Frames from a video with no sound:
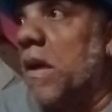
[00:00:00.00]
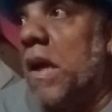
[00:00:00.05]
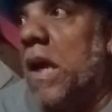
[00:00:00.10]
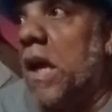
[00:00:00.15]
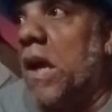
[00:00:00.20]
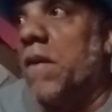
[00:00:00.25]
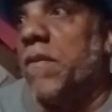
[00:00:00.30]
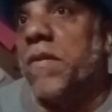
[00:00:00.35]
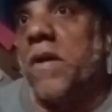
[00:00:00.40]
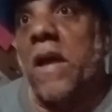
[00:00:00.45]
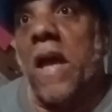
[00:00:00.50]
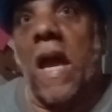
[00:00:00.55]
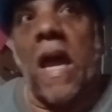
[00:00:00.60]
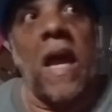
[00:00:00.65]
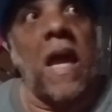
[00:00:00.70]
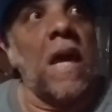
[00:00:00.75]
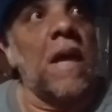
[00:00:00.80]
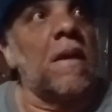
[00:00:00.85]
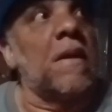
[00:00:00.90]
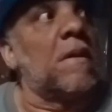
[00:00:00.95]
every
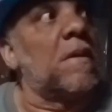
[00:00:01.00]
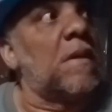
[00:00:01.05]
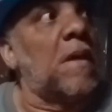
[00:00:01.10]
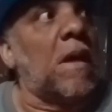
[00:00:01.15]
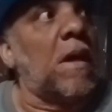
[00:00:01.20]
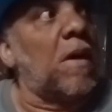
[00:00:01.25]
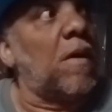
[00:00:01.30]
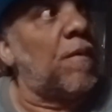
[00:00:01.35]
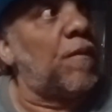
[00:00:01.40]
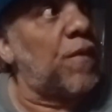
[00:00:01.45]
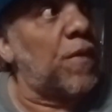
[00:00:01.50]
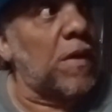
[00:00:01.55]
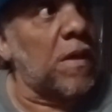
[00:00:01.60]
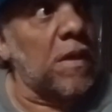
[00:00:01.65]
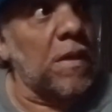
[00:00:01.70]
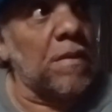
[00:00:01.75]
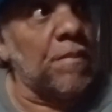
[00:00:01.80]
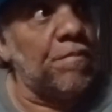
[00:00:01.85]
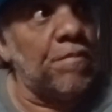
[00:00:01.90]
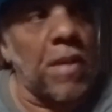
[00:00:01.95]
ant,
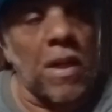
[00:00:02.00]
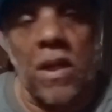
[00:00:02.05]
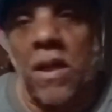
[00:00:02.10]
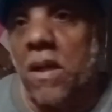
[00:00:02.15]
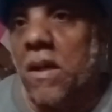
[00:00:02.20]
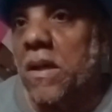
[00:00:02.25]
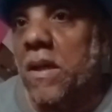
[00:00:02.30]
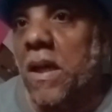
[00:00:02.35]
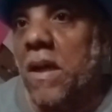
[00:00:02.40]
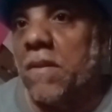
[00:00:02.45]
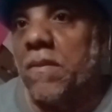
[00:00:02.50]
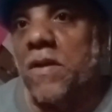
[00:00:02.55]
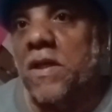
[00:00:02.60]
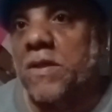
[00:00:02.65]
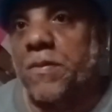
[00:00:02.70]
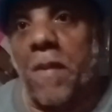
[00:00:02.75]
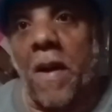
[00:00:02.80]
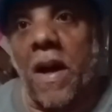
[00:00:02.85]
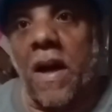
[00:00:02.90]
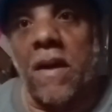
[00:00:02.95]
every bug, every
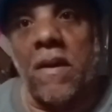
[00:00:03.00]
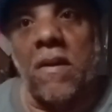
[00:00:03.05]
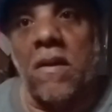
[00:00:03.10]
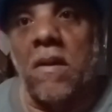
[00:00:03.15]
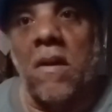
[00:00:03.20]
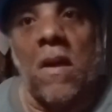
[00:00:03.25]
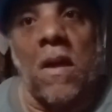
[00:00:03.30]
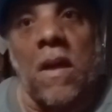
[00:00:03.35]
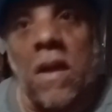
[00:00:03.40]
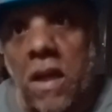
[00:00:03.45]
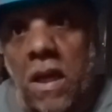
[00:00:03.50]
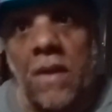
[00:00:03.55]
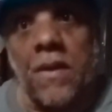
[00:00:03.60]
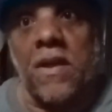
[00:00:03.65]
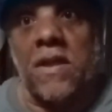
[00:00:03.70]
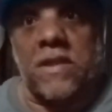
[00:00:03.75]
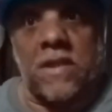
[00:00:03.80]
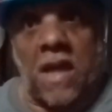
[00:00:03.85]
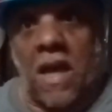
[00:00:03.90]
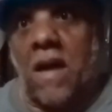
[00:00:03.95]
spider in
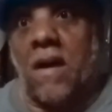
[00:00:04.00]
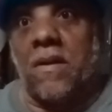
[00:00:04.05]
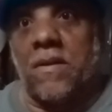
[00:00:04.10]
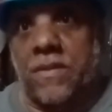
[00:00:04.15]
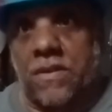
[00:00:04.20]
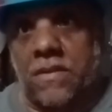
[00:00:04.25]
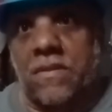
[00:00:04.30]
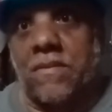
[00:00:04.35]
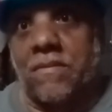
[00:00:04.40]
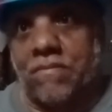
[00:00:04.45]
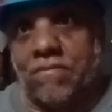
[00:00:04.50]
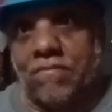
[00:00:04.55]
this house.